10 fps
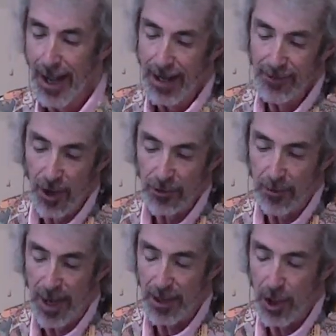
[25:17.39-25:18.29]
I talked
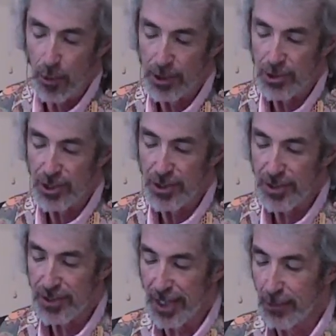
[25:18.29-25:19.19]
about knowing
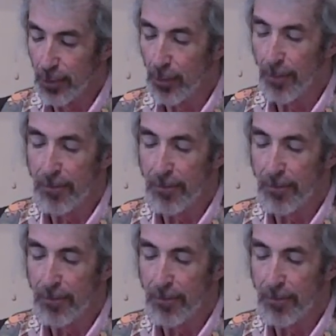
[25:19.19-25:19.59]
Jesus like we were